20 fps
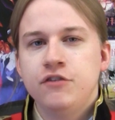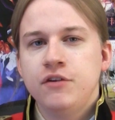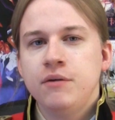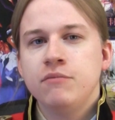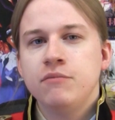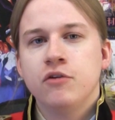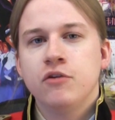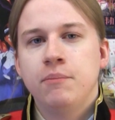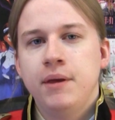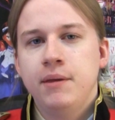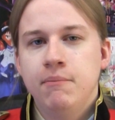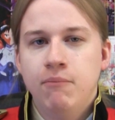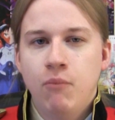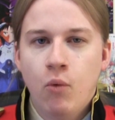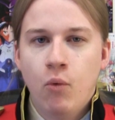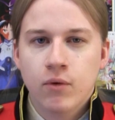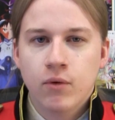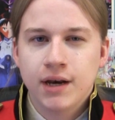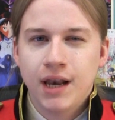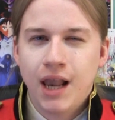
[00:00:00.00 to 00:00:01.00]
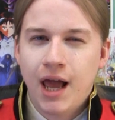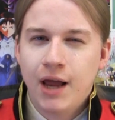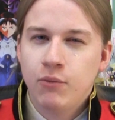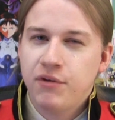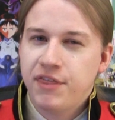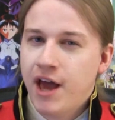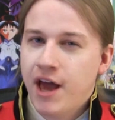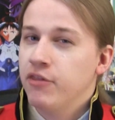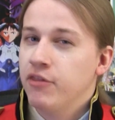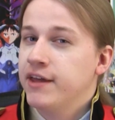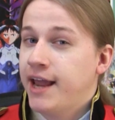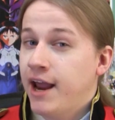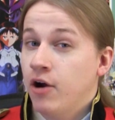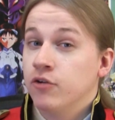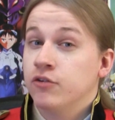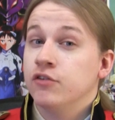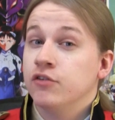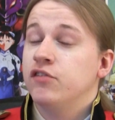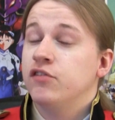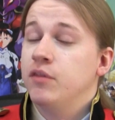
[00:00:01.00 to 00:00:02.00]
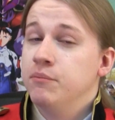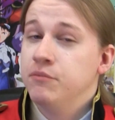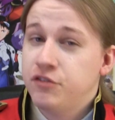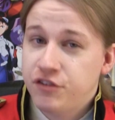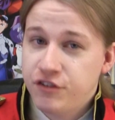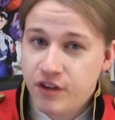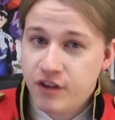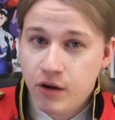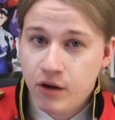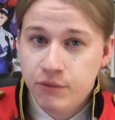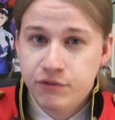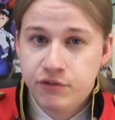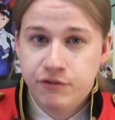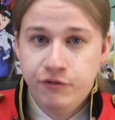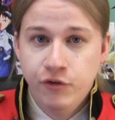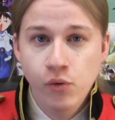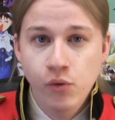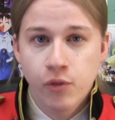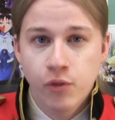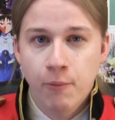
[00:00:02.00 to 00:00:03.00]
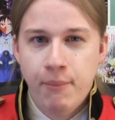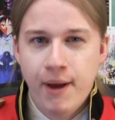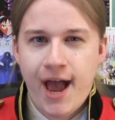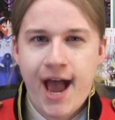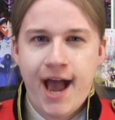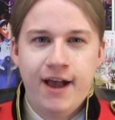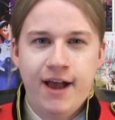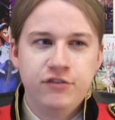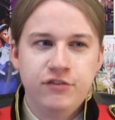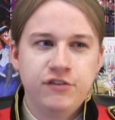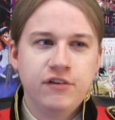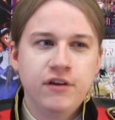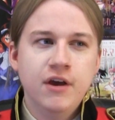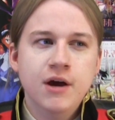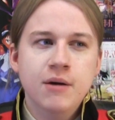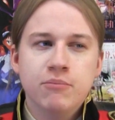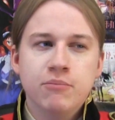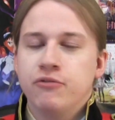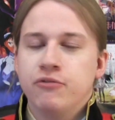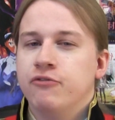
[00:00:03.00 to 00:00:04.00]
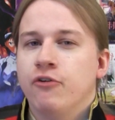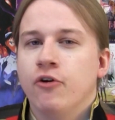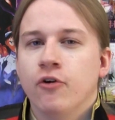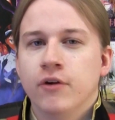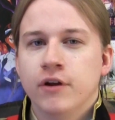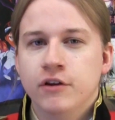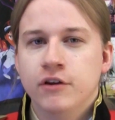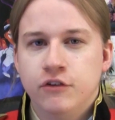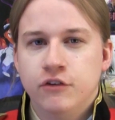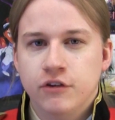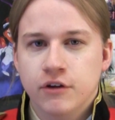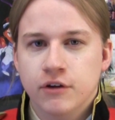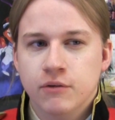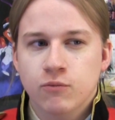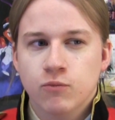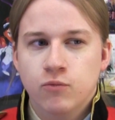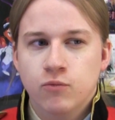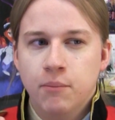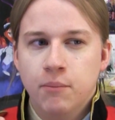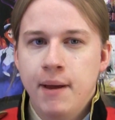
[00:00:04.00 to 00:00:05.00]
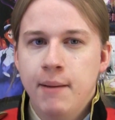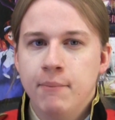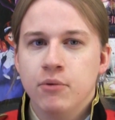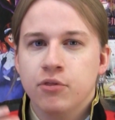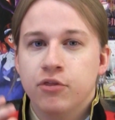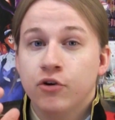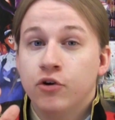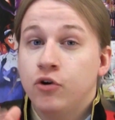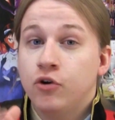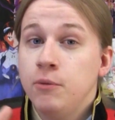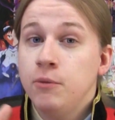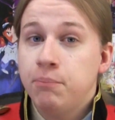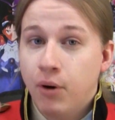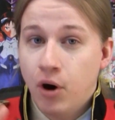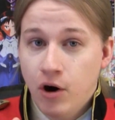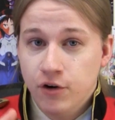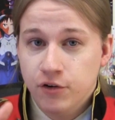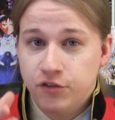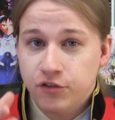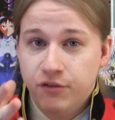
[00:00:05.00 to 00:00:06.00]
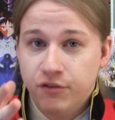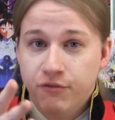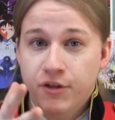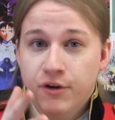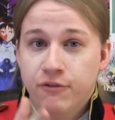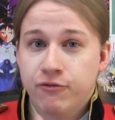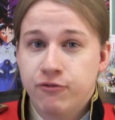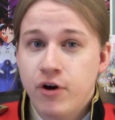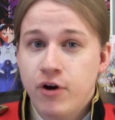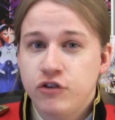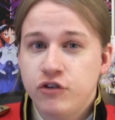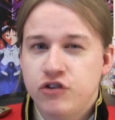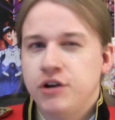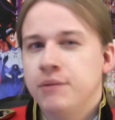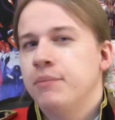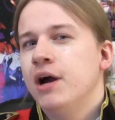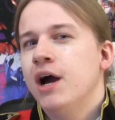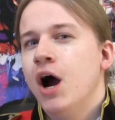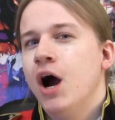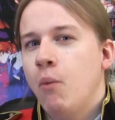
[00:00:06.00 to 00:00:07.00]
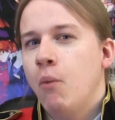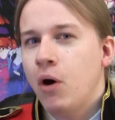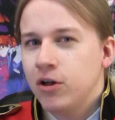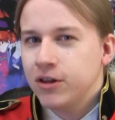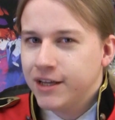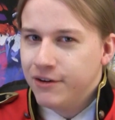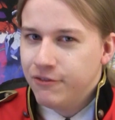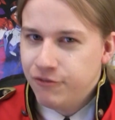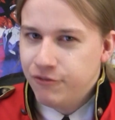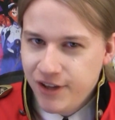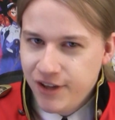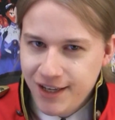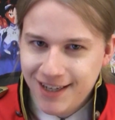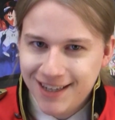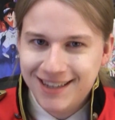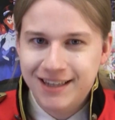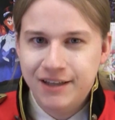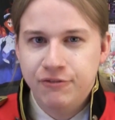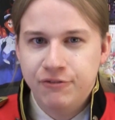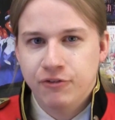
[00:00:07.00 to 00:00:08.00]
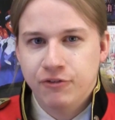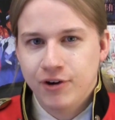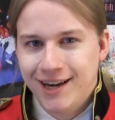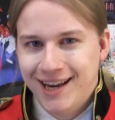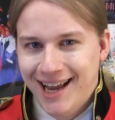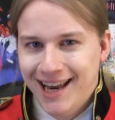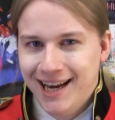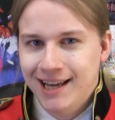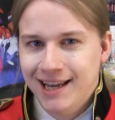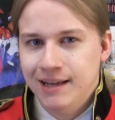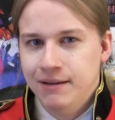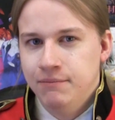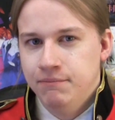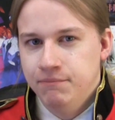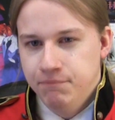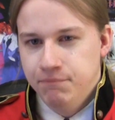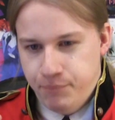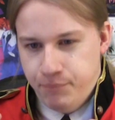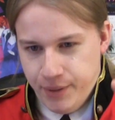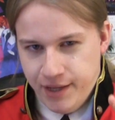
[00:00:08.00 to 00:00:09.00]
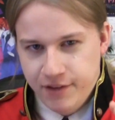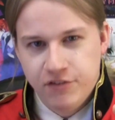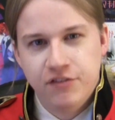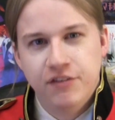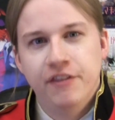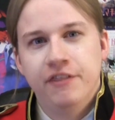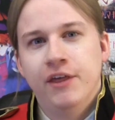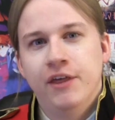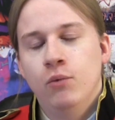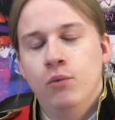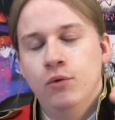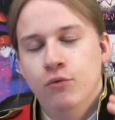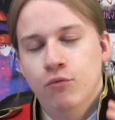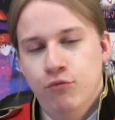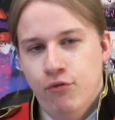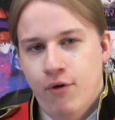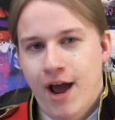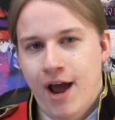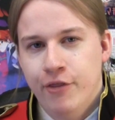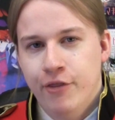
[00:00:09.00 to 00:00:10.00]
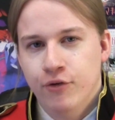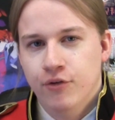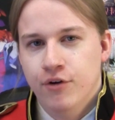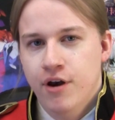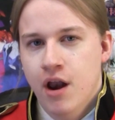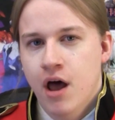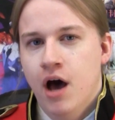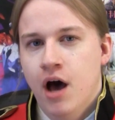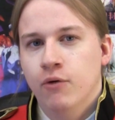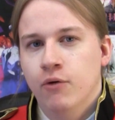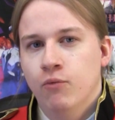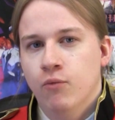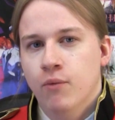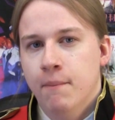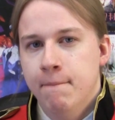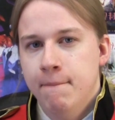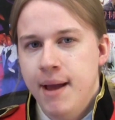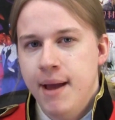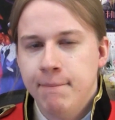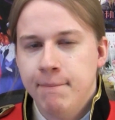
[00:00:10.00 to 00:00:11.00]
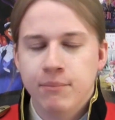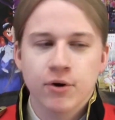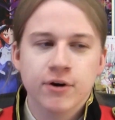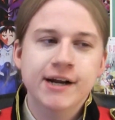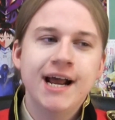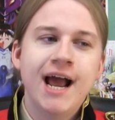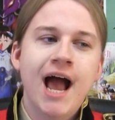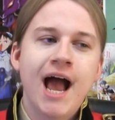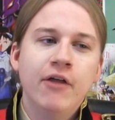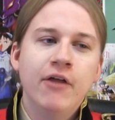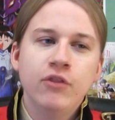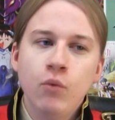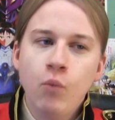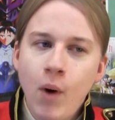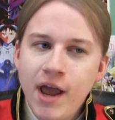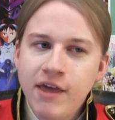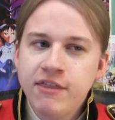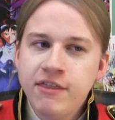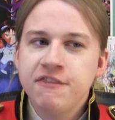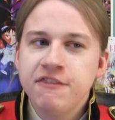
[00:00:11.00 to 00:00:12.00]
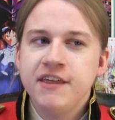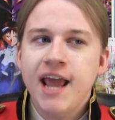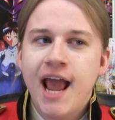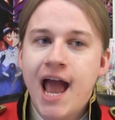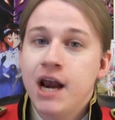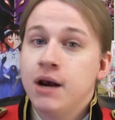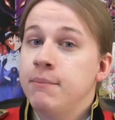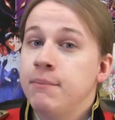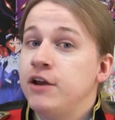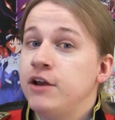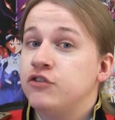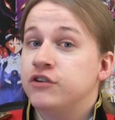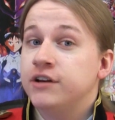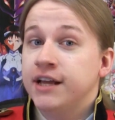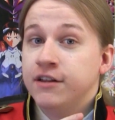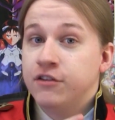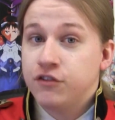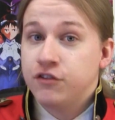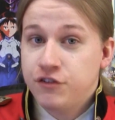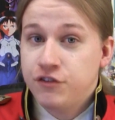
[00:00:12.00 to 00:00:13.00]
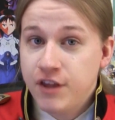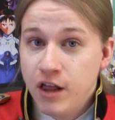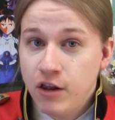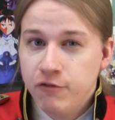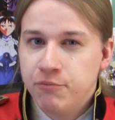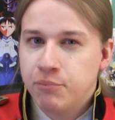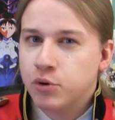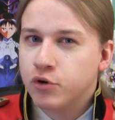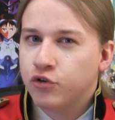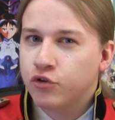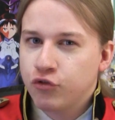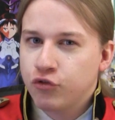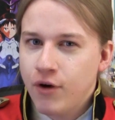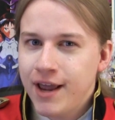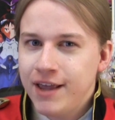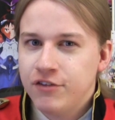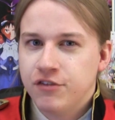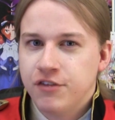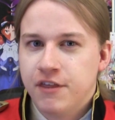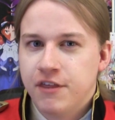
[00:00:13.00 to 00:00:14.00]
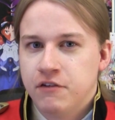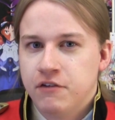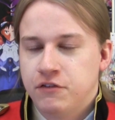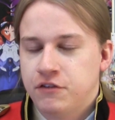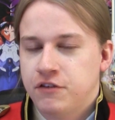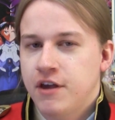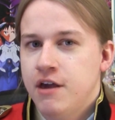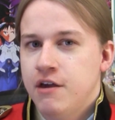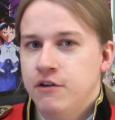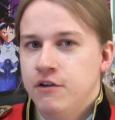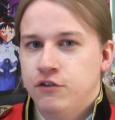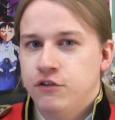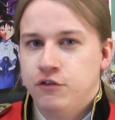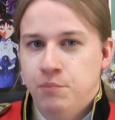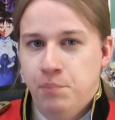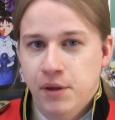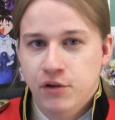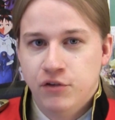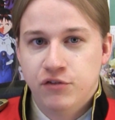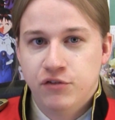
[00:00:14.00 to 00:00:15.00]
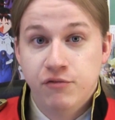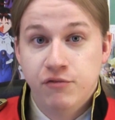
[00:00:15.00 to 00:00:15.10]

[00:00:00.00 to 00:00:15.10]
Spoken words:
seems to be more in line with how the characters themselves view the past, preferring to remember the good parts of their friendship while conveniently forgetting bits that they would rather not remember, and the way that the animation itself portrays this speaks